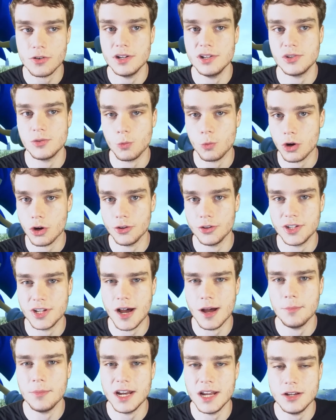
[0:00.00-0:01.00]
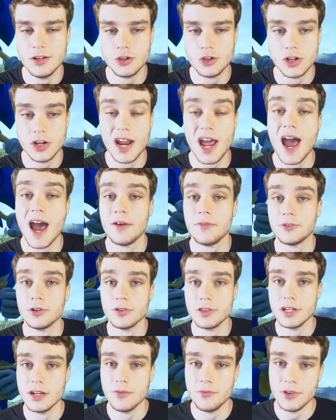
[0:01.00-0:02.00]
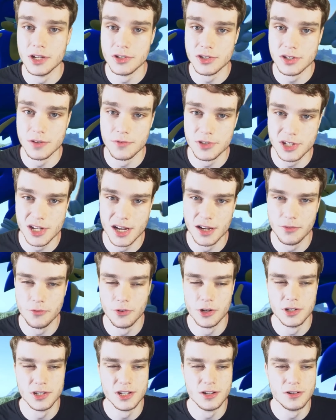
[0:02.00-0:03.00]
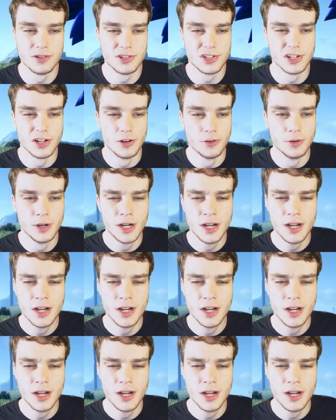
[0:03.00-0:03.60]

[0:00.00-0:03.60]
his world domination after the events of Sonic Frontiers, so